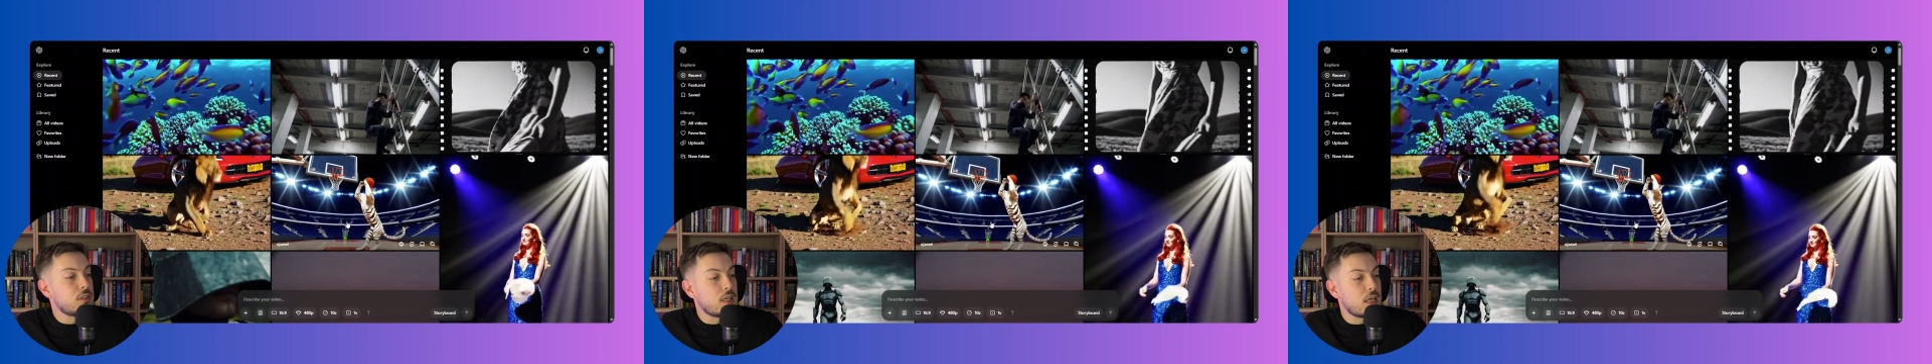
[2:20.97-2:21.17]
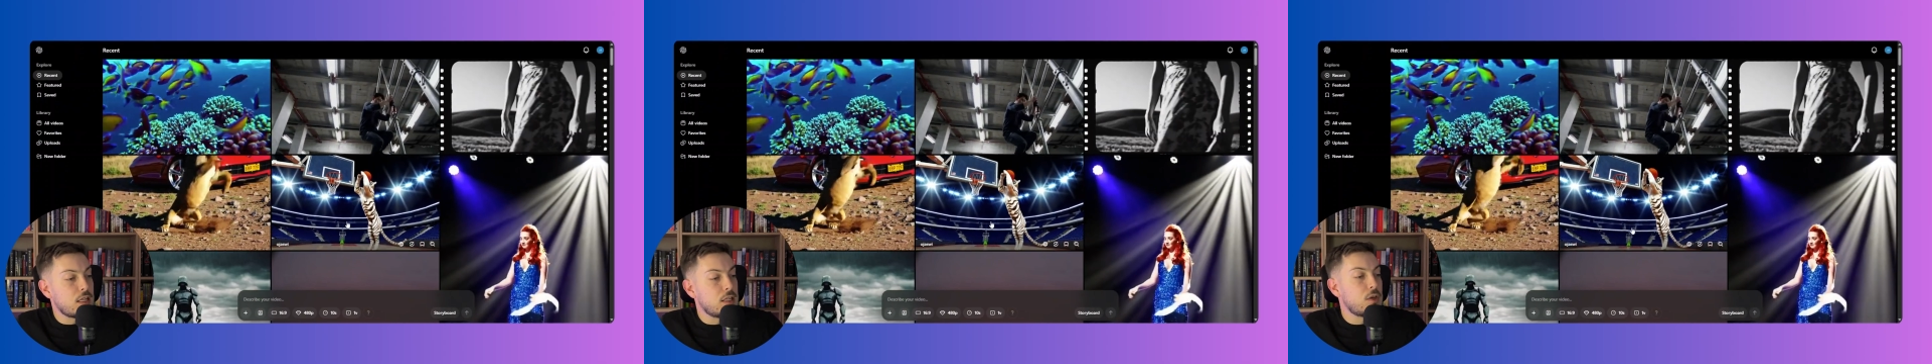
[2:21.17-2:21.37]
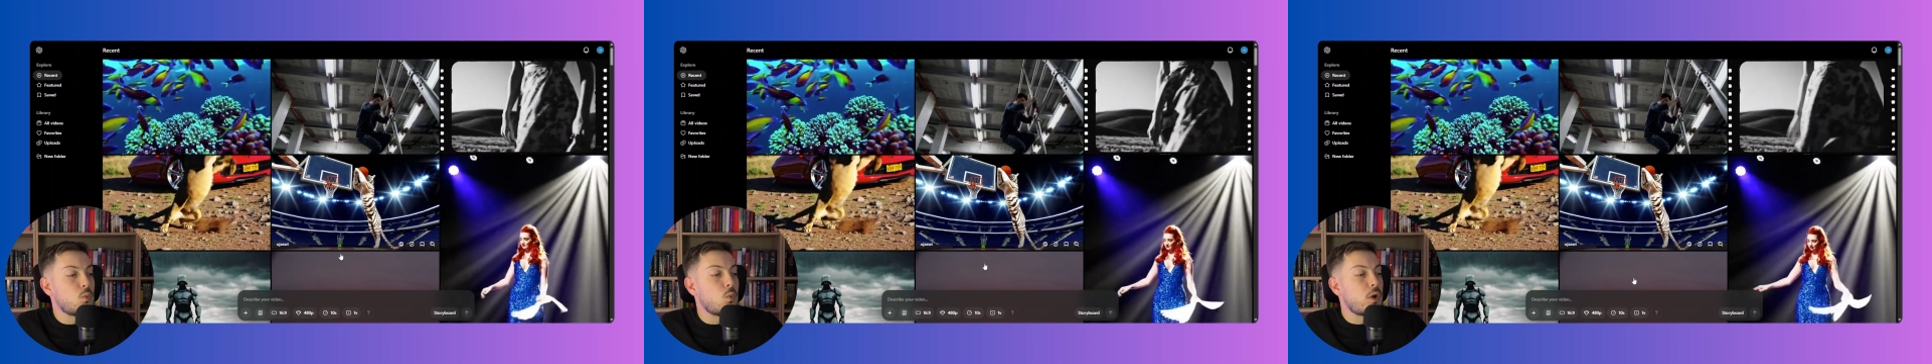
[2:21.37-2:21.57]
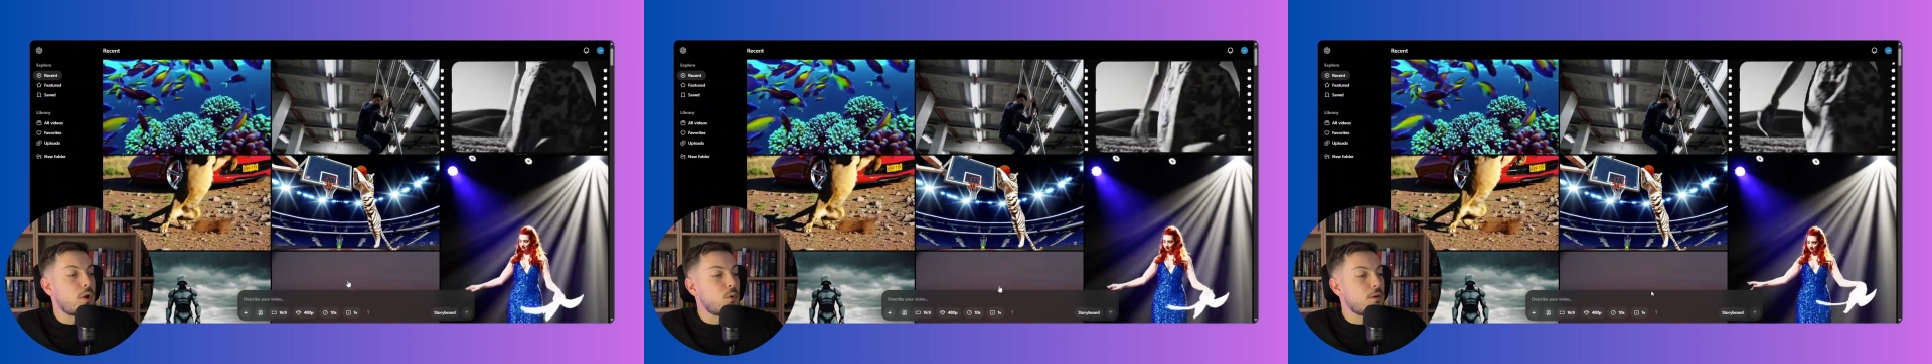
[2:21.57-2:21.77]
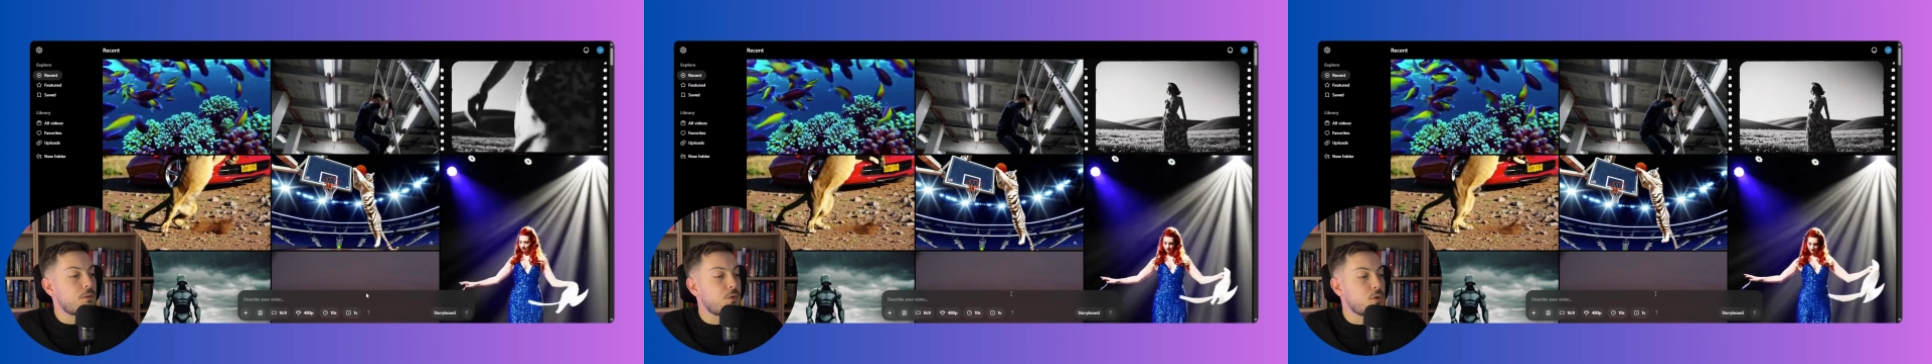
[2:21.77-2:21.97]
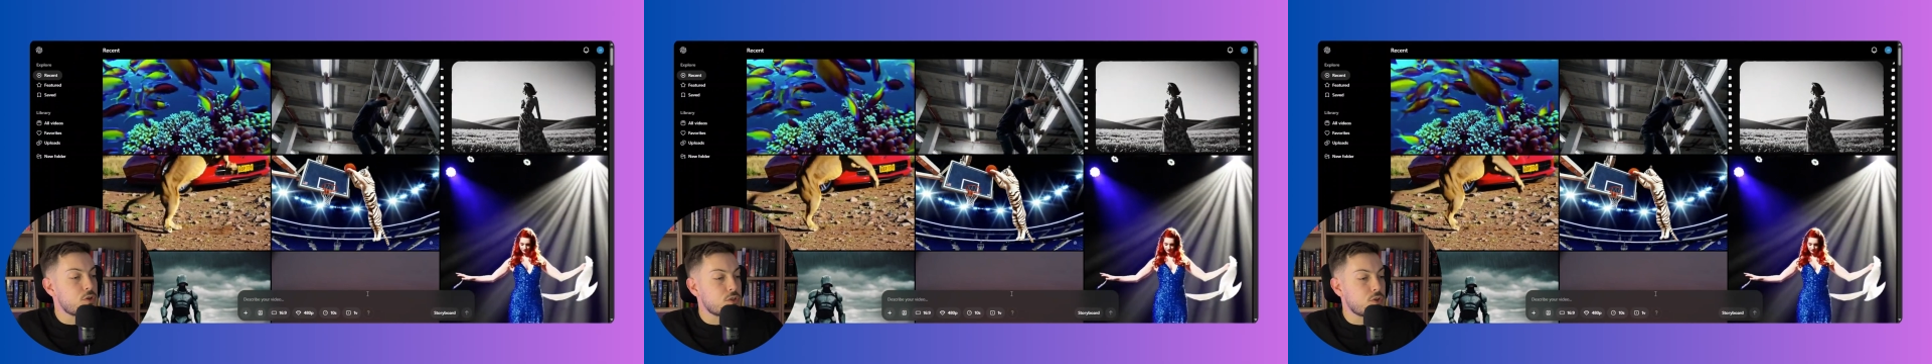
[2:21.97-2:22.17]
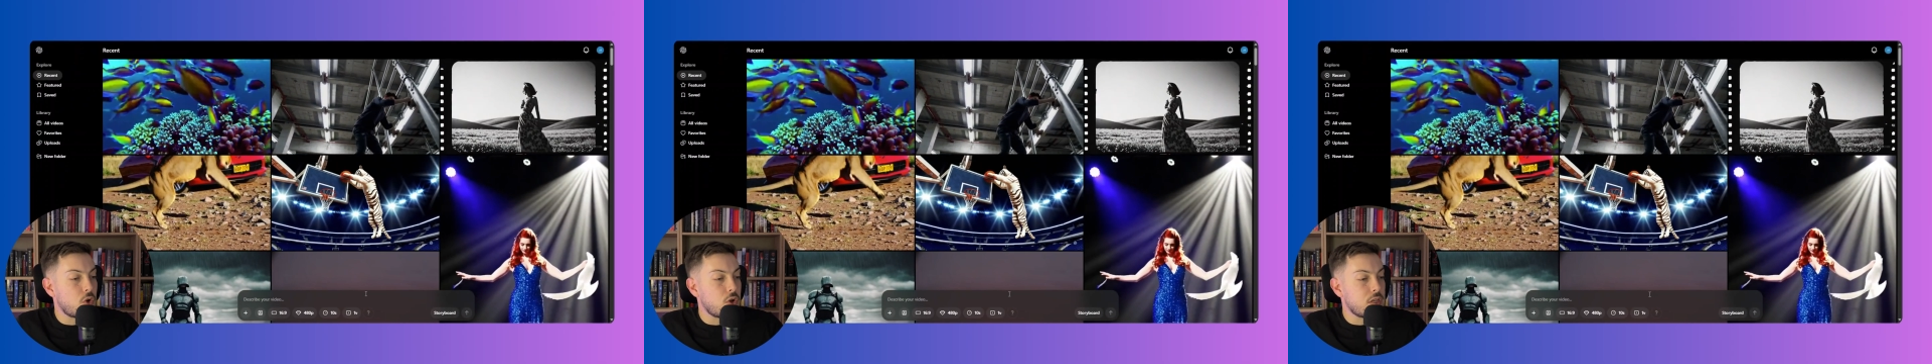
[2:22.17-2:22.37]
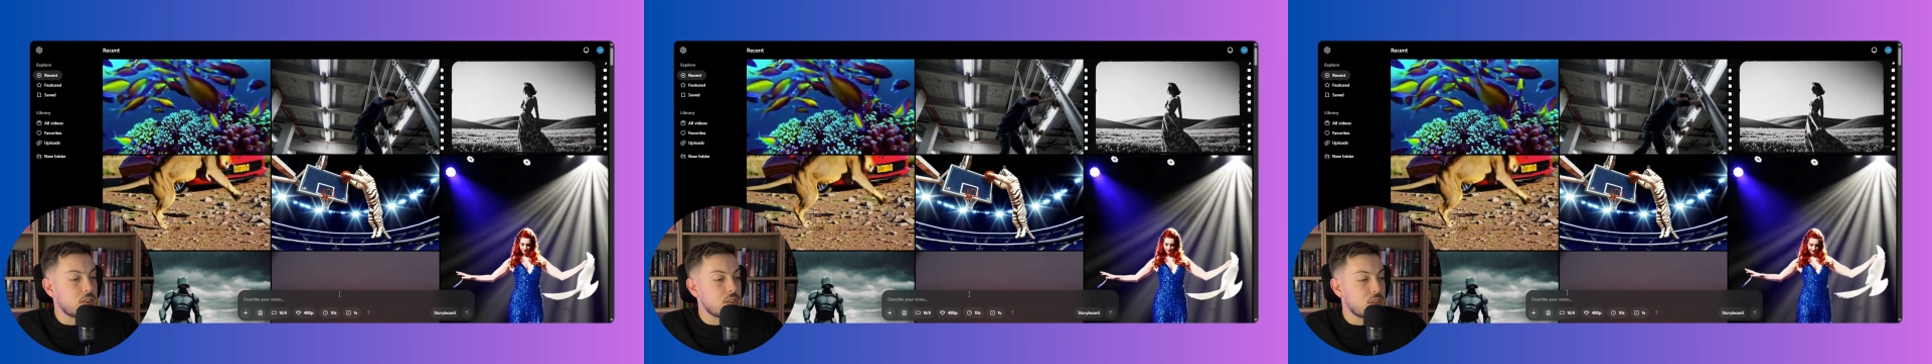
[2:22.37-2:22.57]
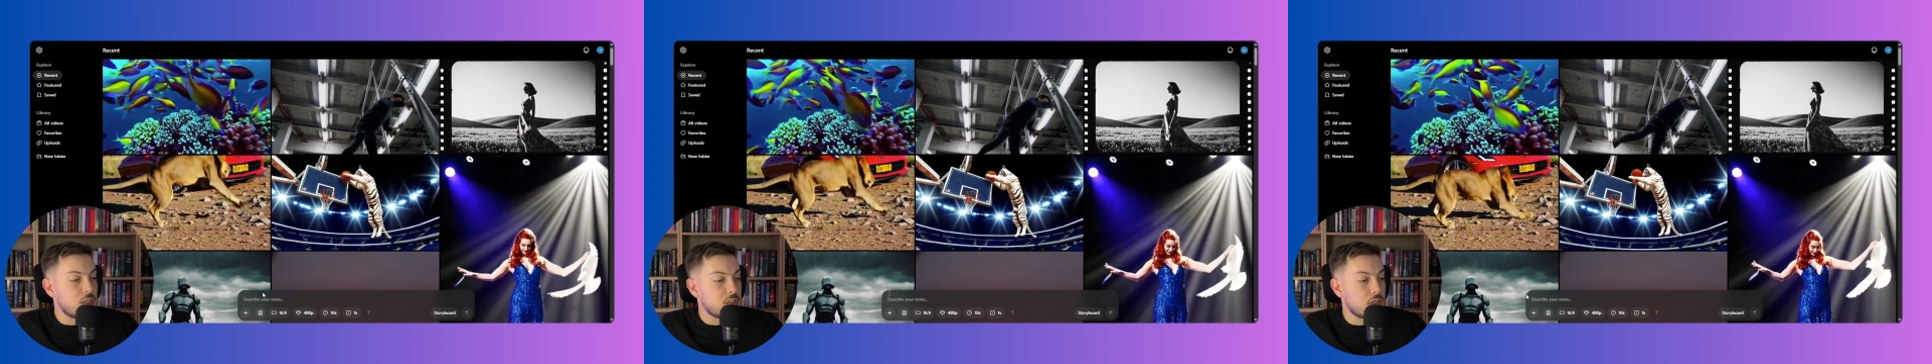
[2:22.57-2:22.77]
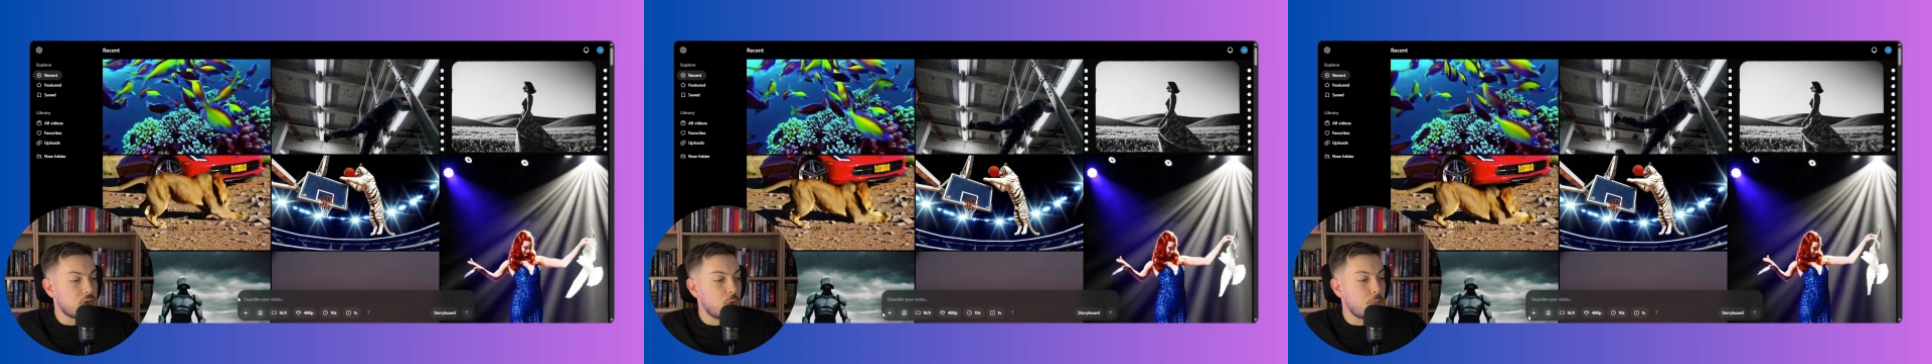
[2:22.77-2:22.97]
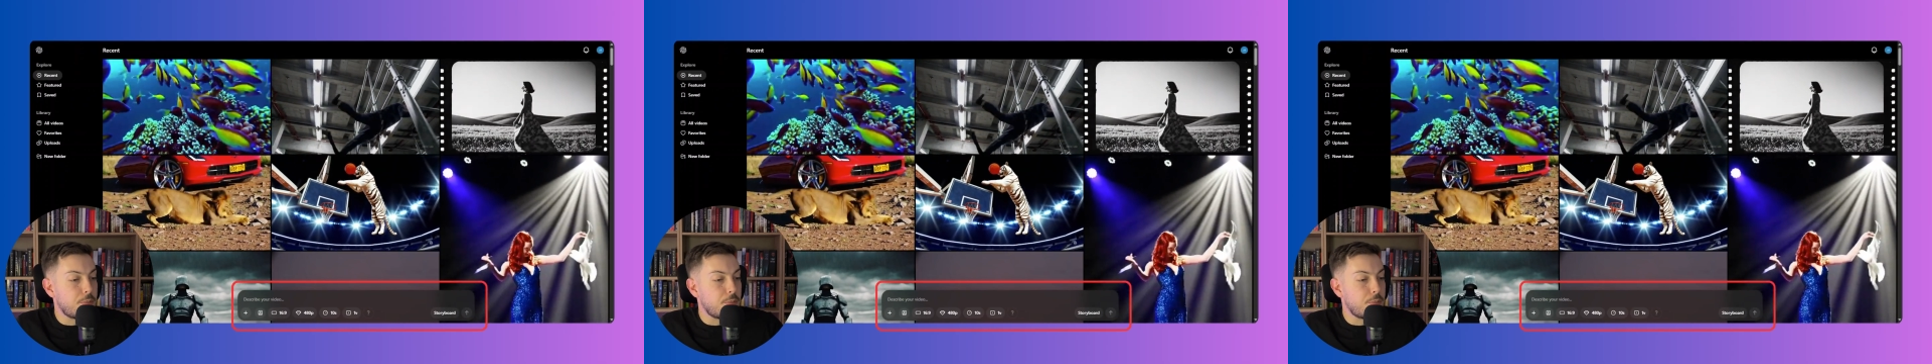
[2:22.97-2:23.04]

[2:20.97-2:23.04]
and what I want to focus on is this little